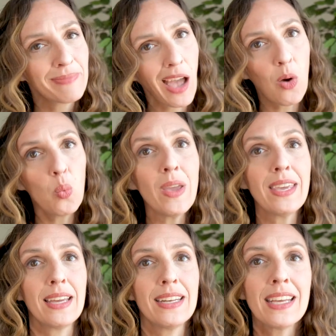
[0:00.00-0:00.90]
how we
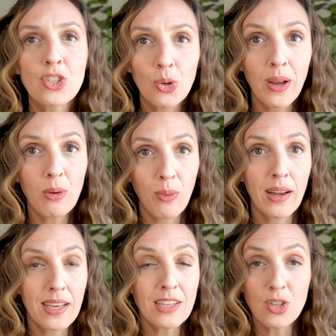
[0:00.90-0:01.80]
can integrate
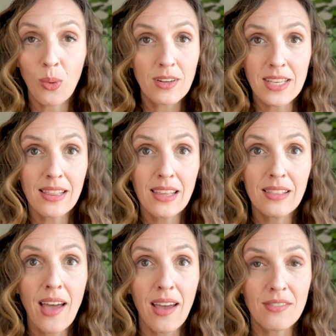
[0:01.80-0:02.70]
writing into our daily
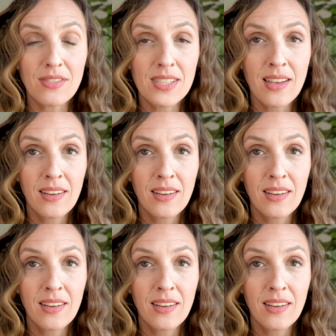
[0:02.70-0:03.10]
lives,